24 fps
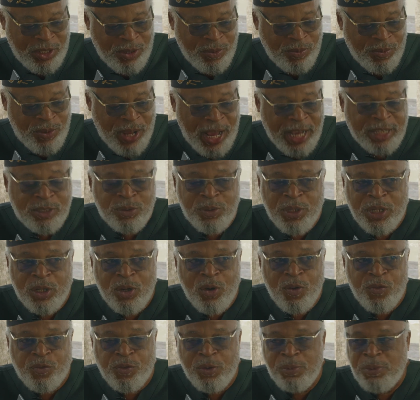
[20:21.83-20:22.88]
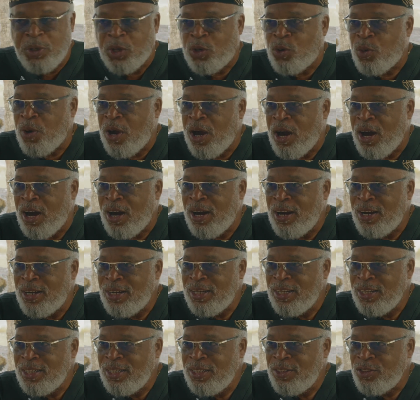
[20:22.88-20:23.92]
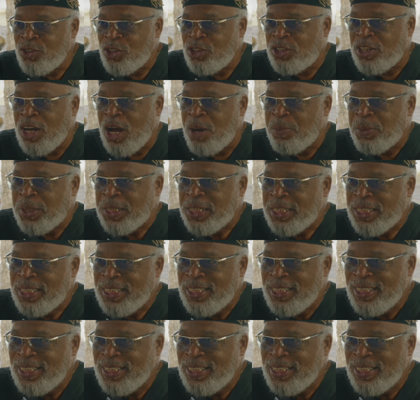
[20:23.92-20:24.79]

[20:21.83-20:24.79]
them, actually go from Accra to Tamale,